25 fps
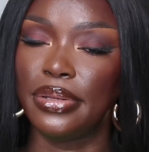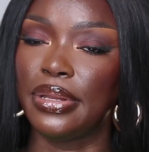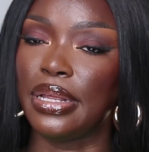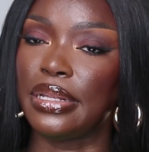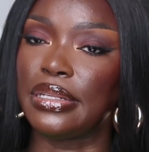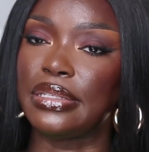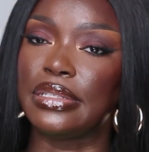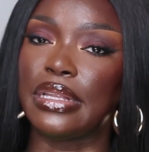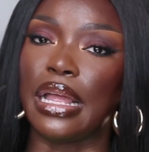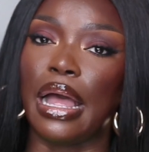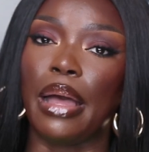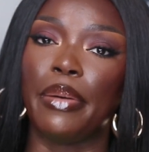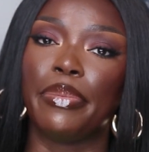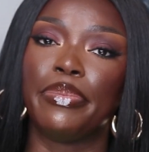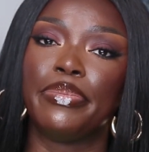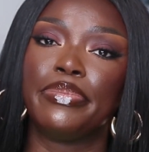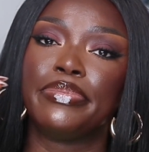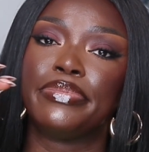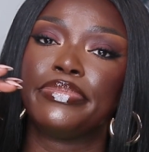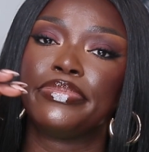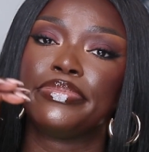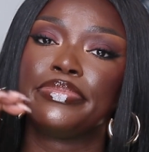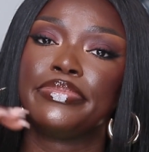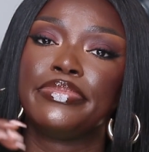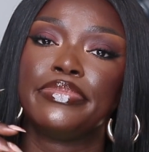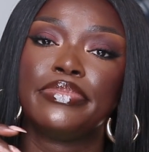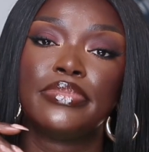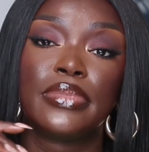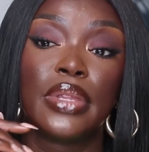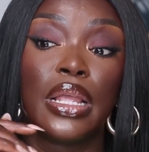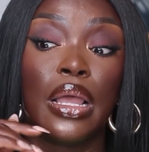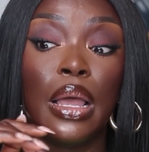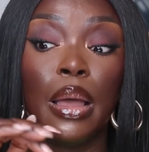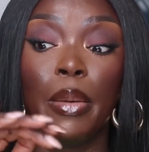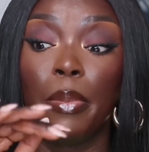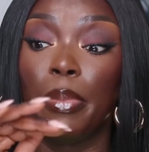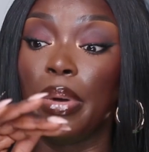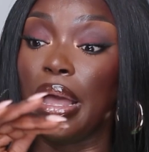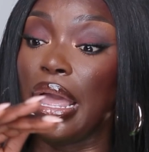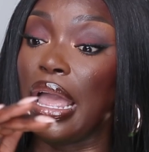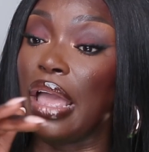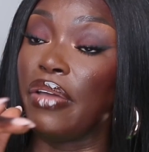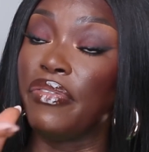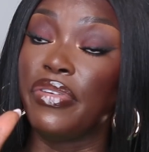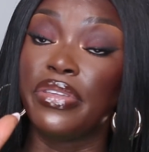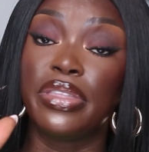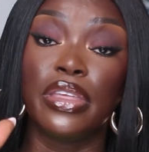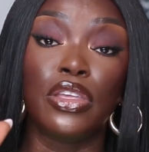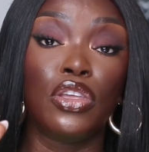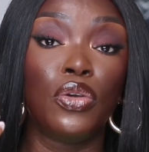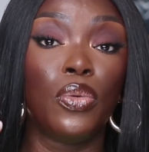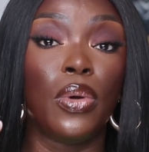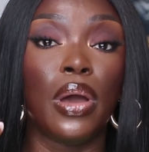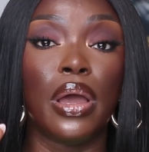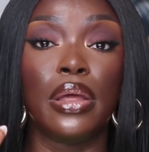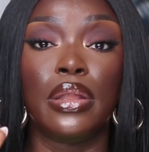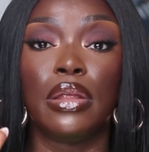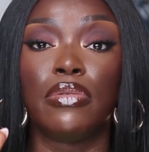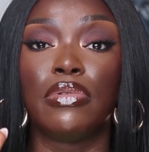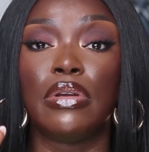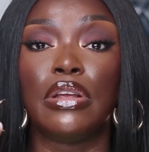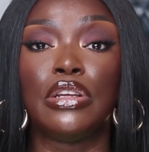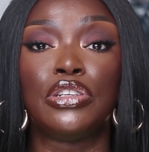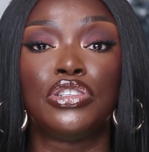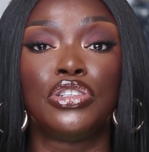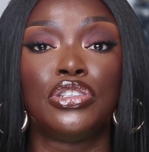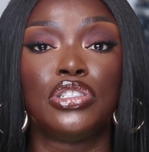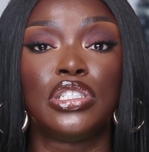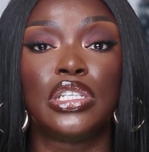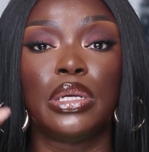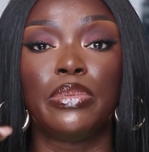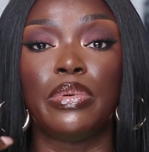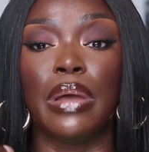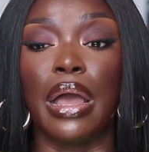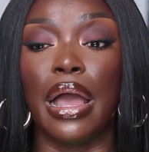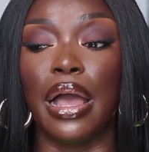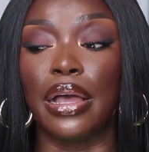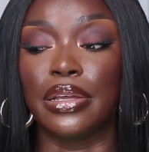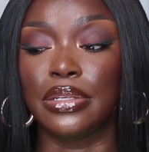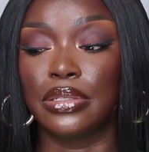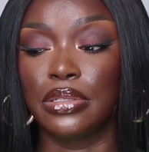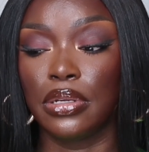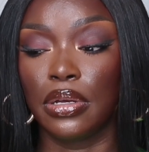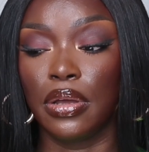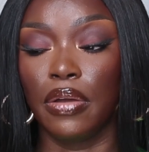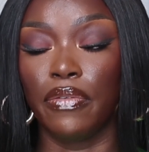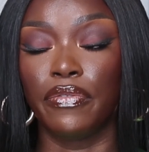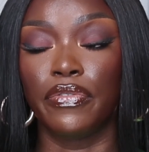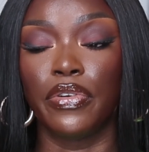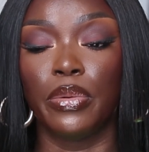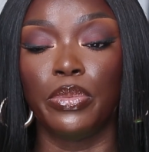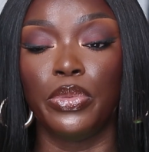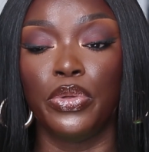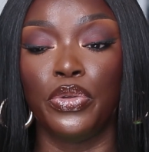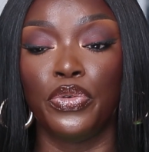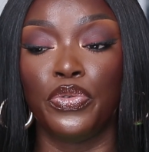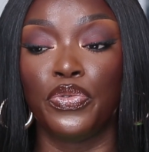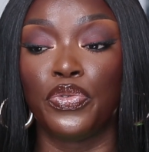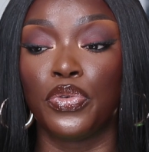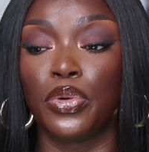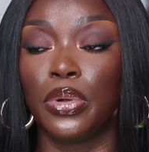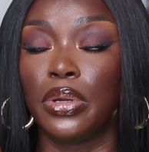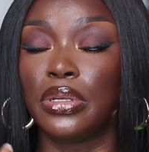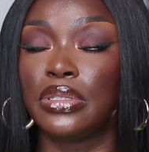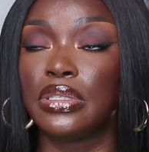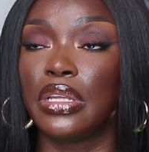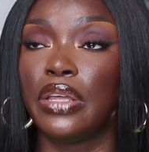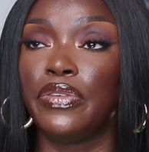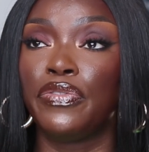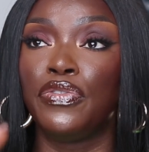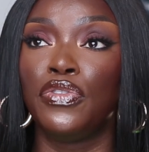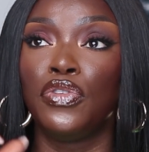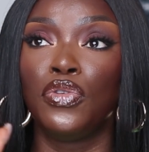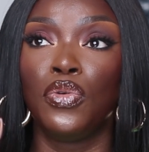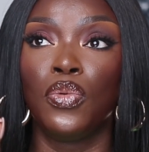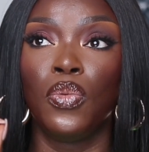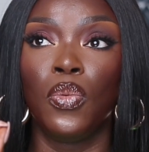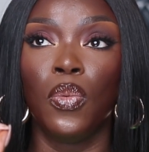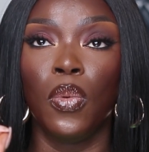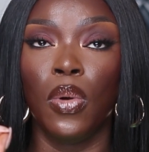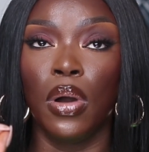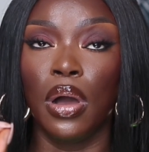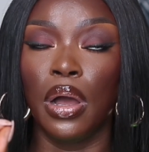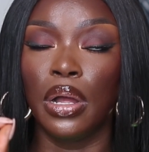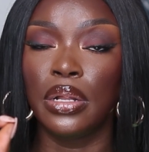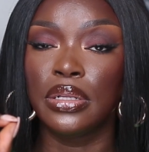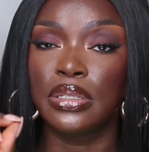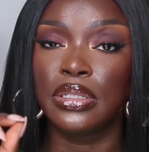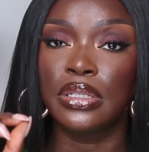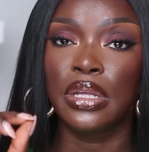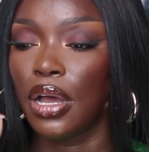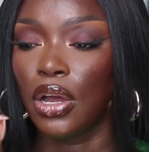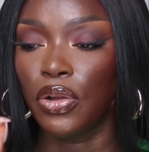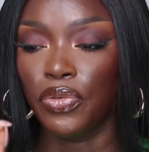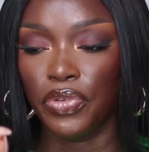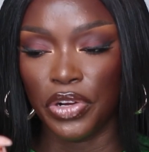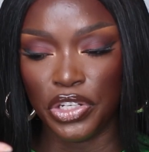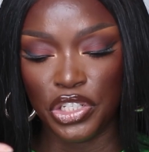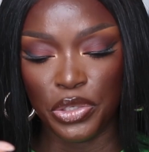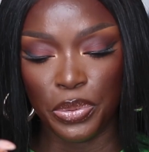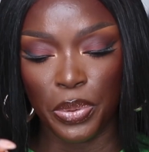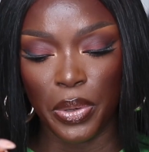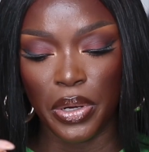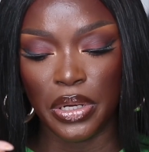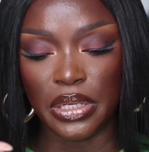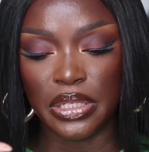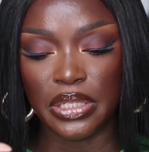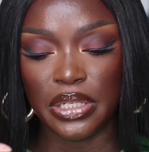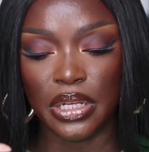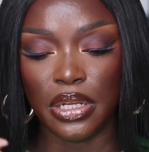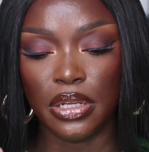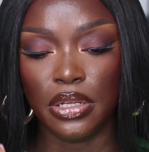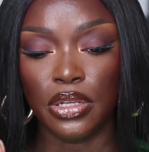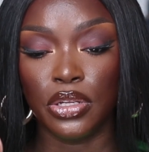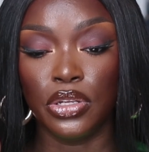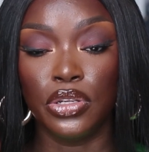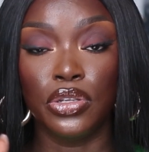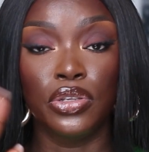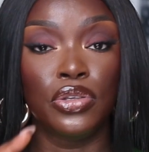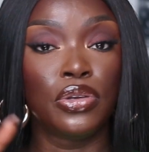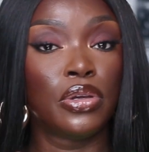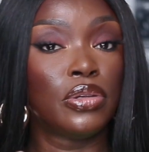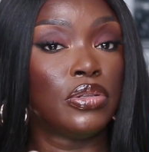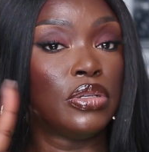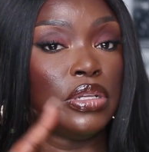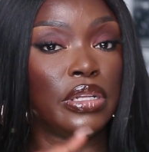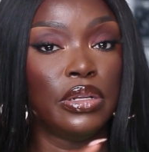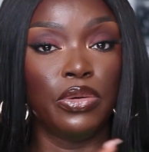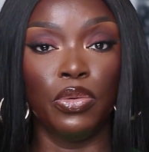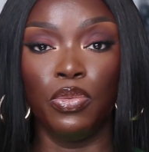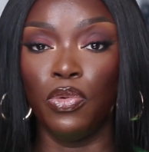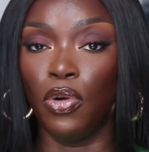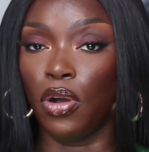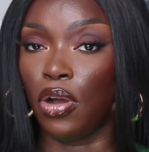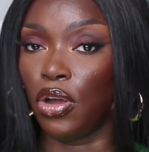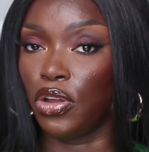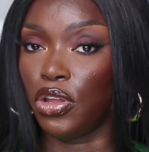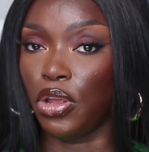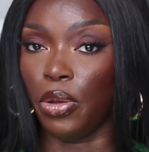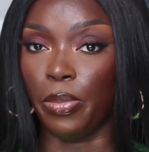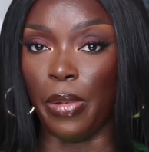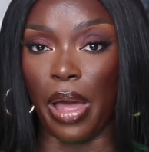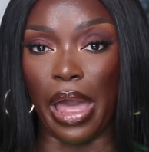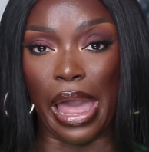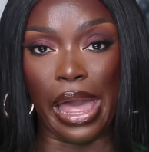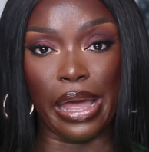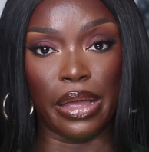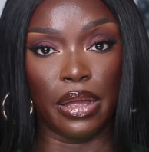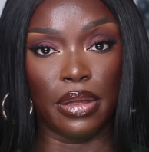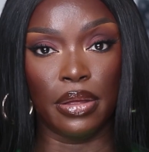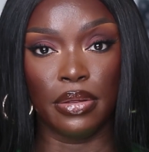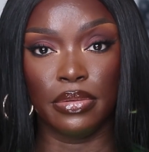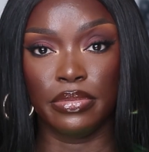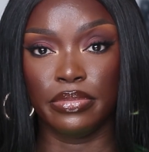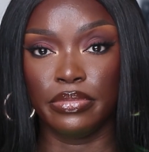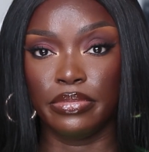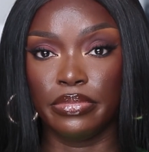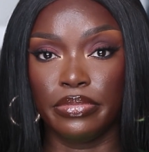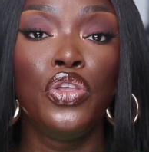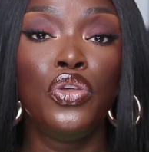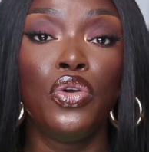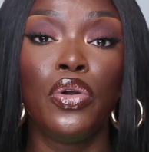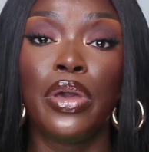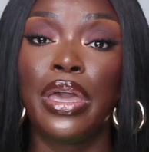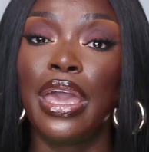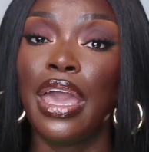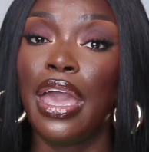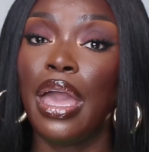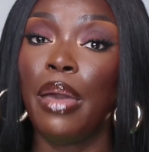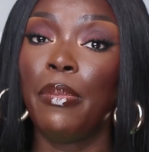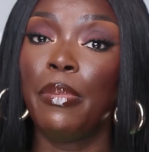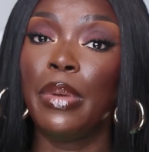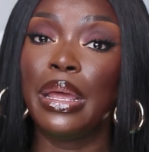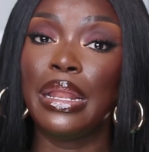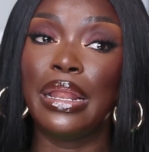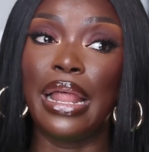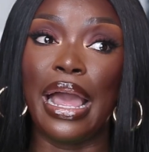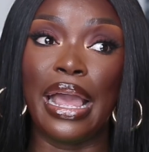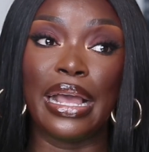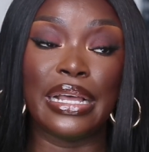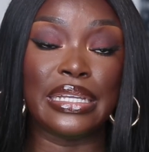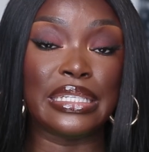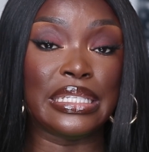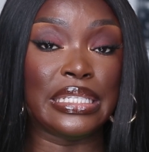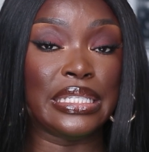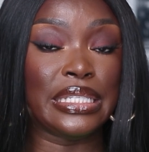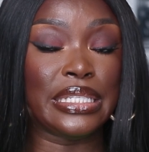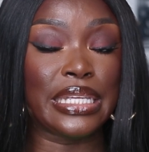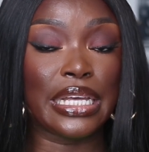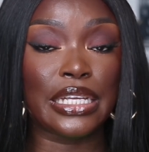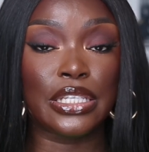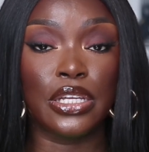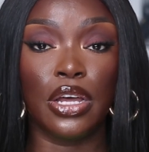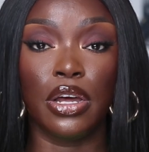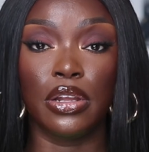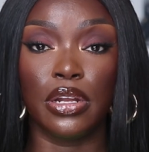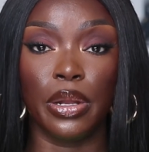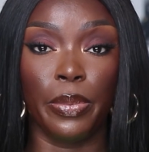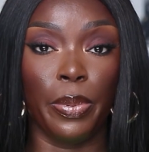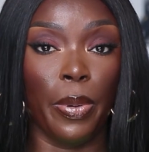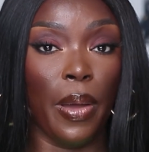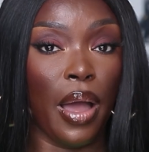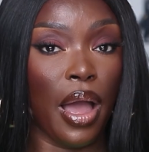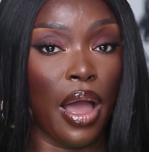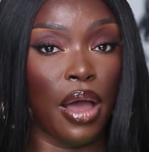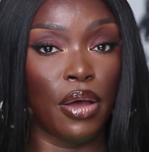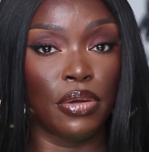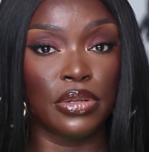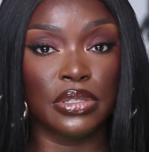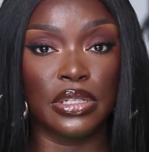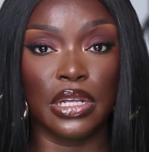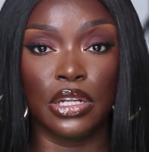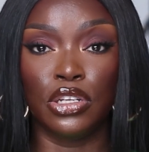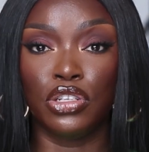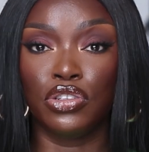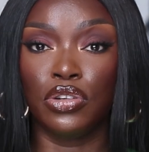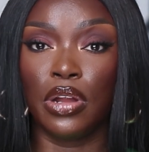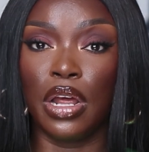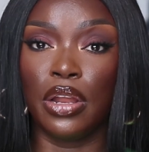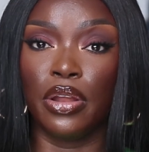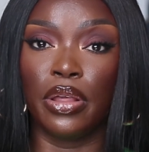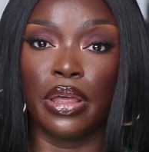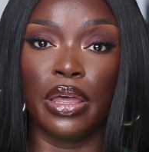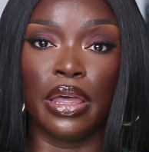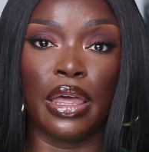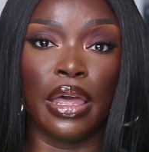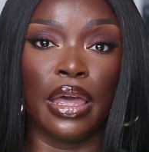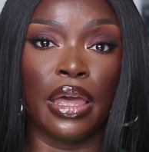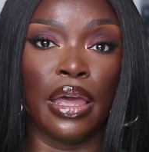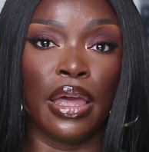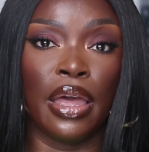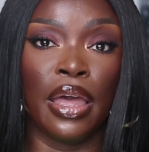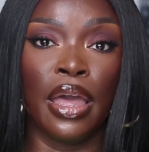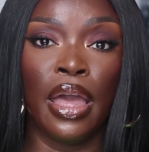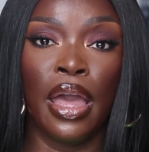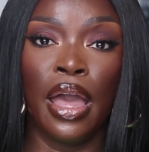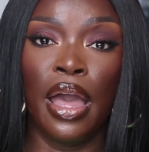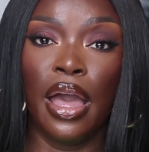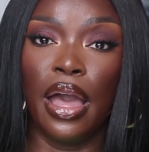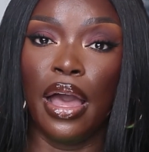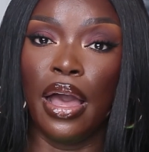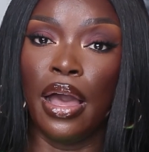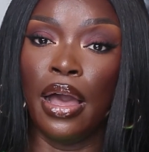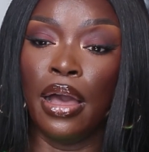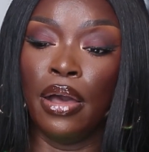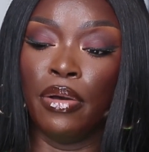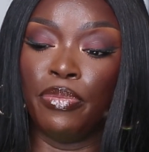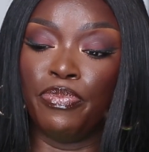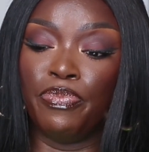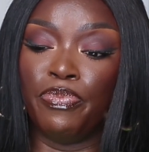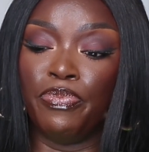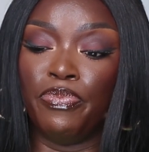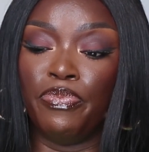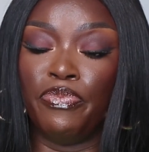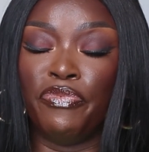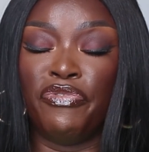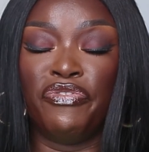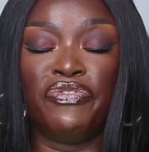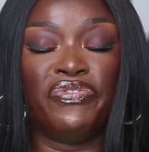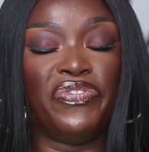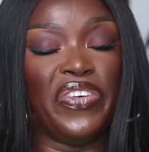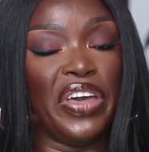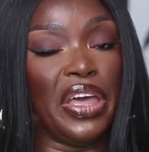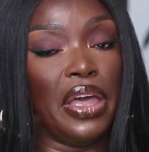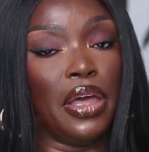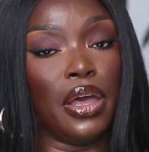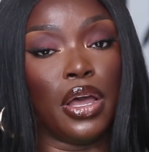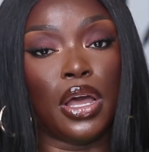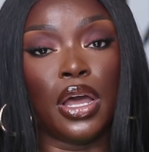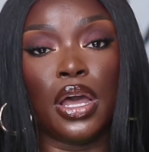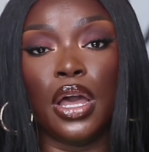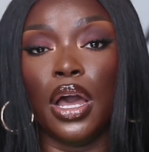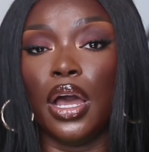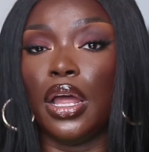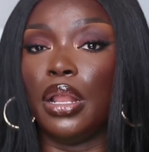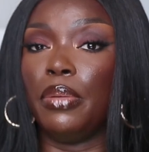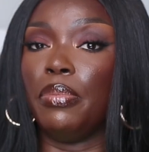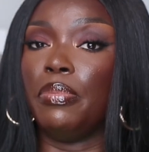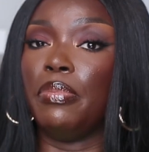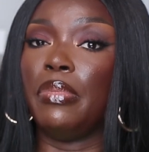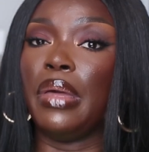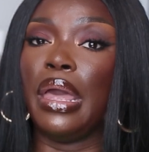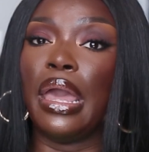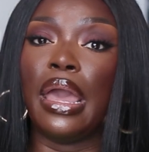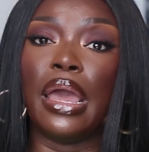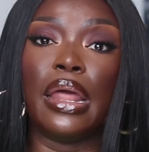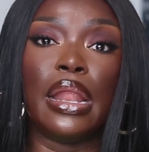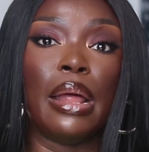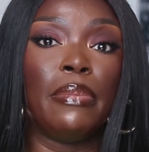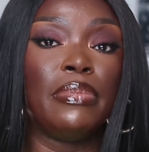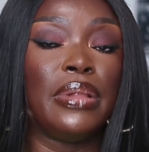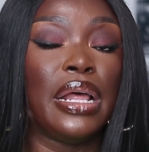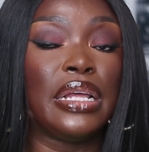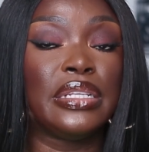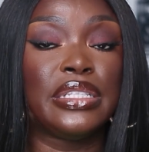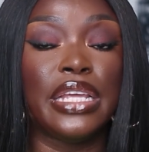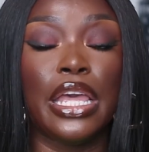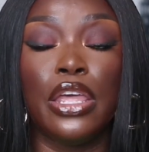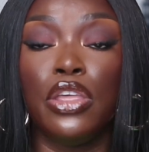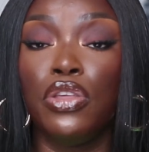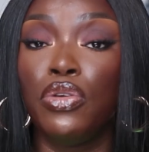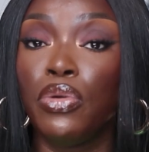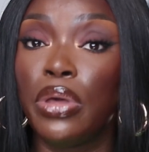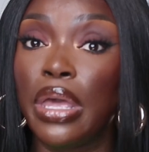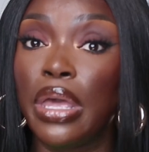then stop. But everything you want in a relationship has to come from you first. If you want a rich person, you walk on your bag. You can't be like 600 pounds and trying to get a fit cut man. I'm not saying